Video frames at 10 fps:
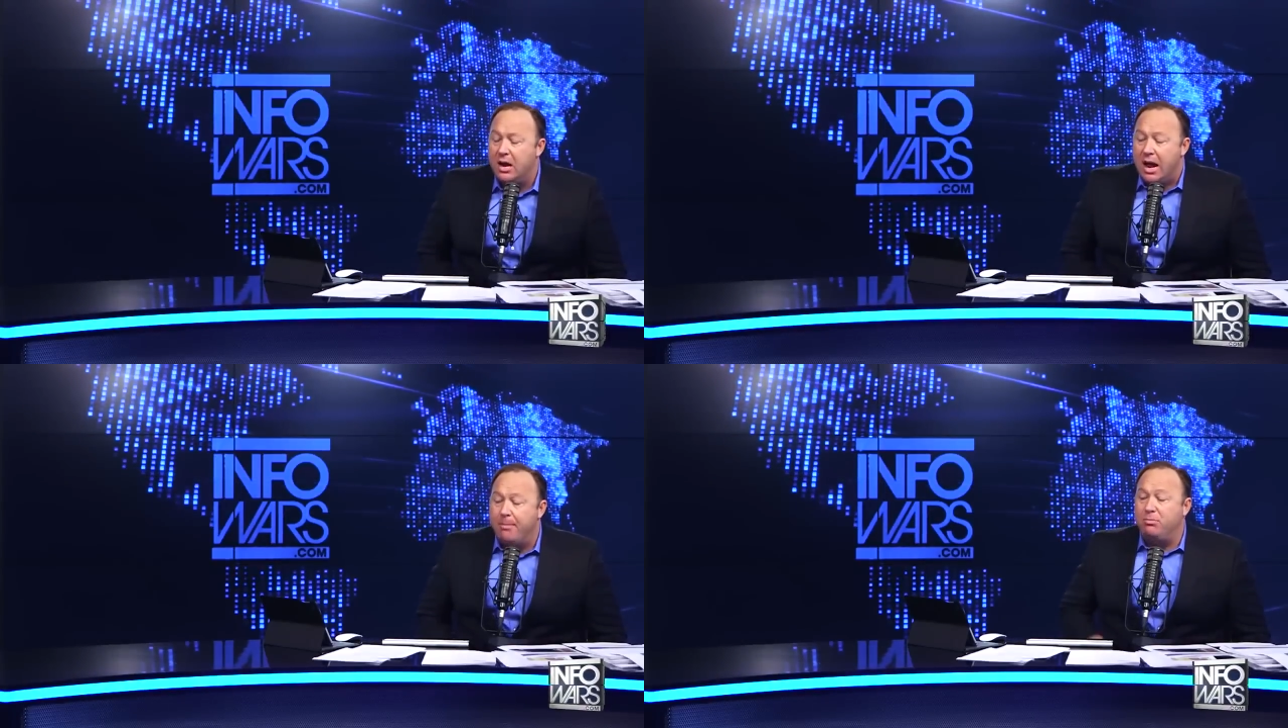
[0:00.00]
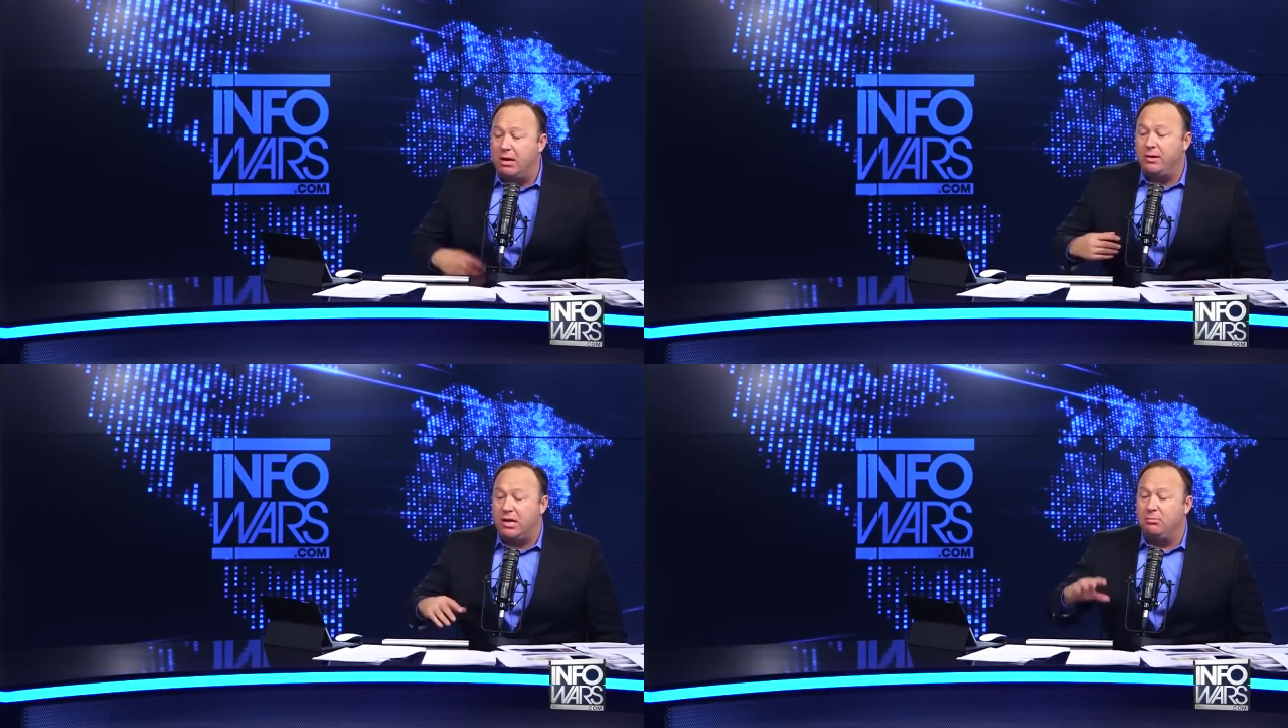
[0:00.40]
I'm going to
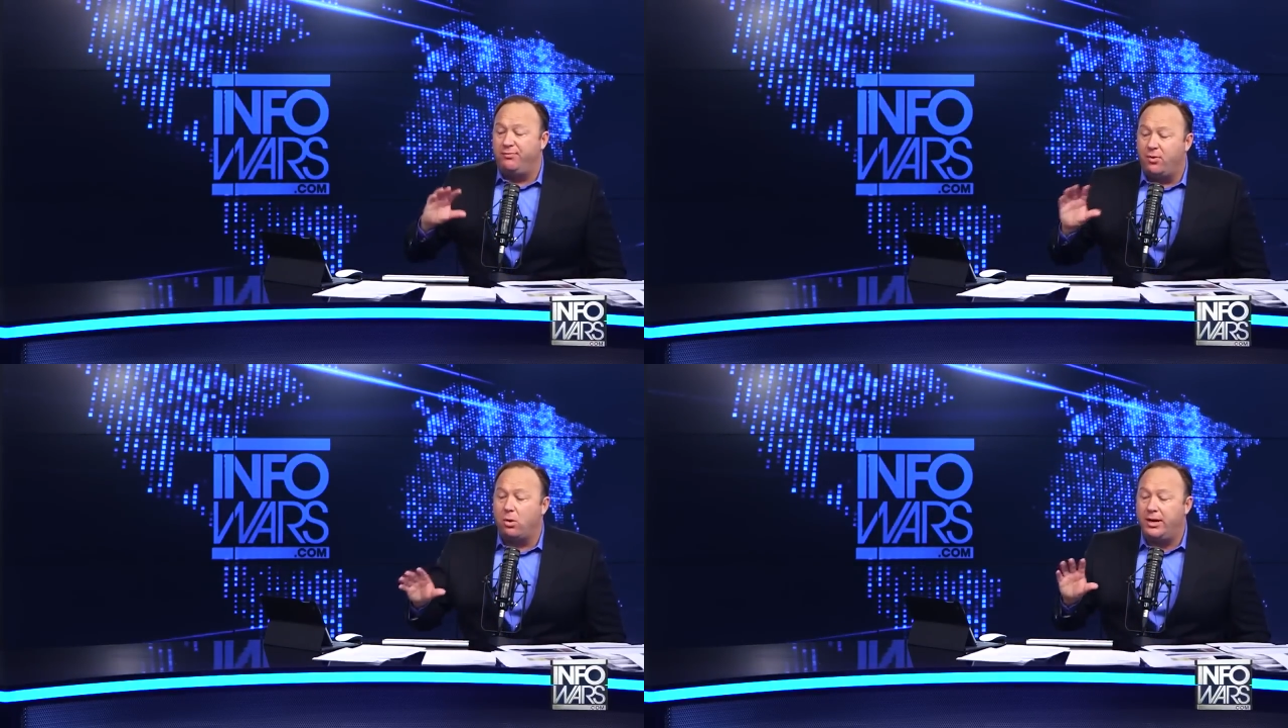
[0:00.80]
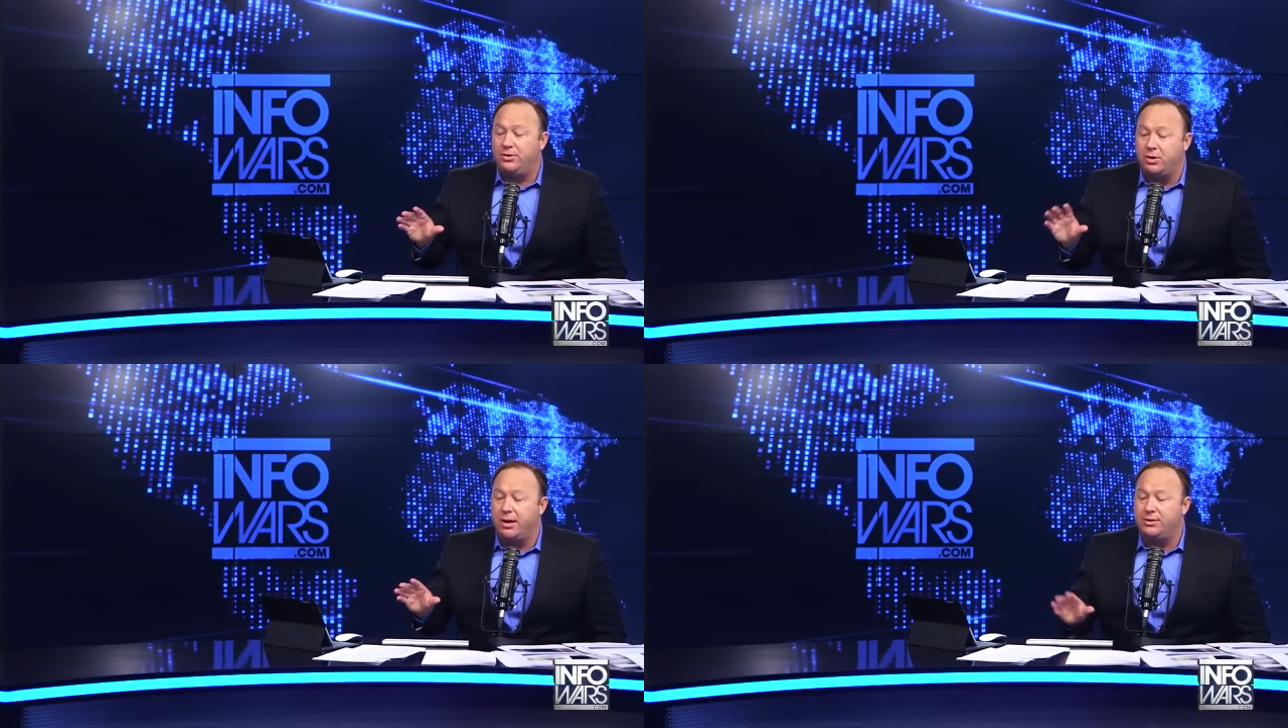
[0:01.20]
play the clip before he
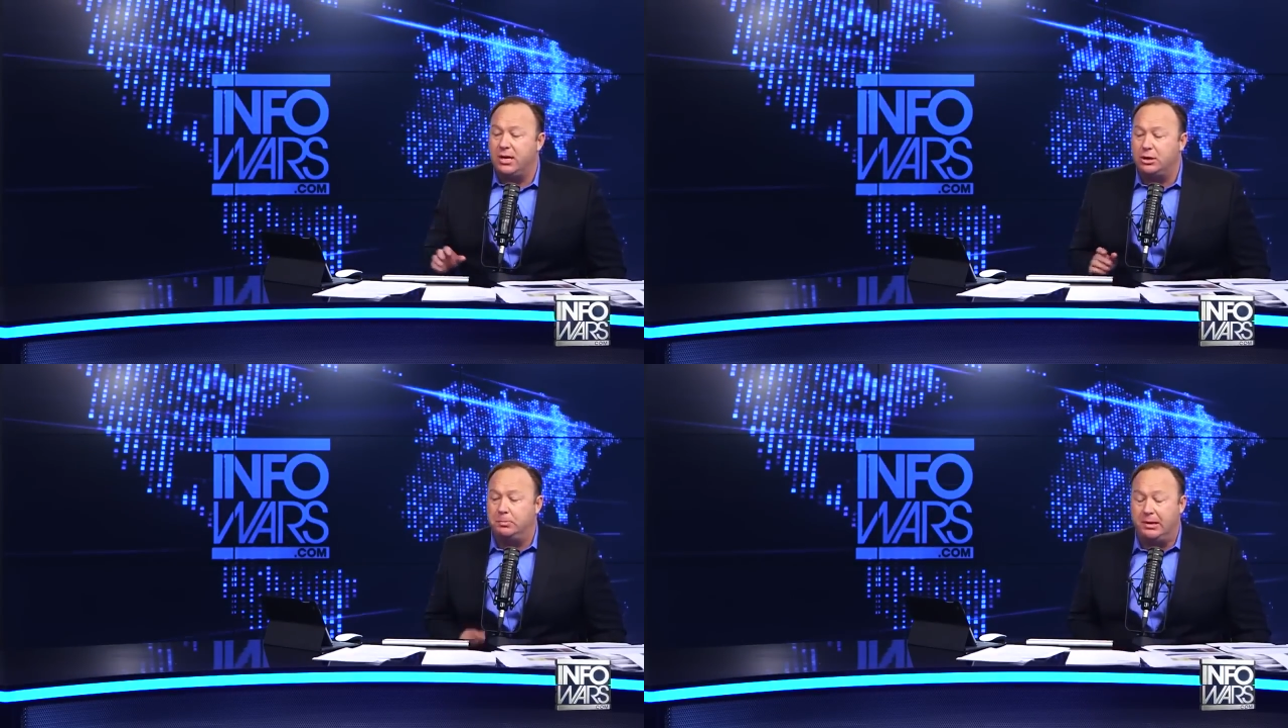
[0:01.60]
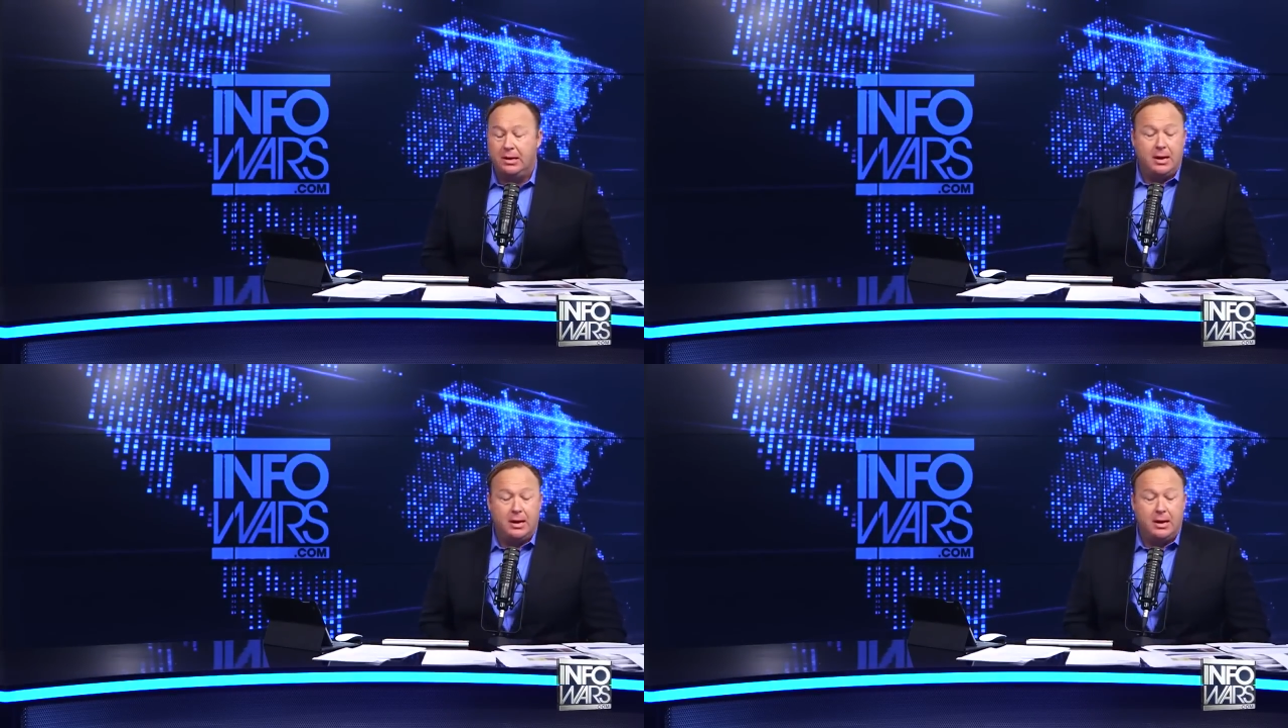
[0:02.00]
joins us, but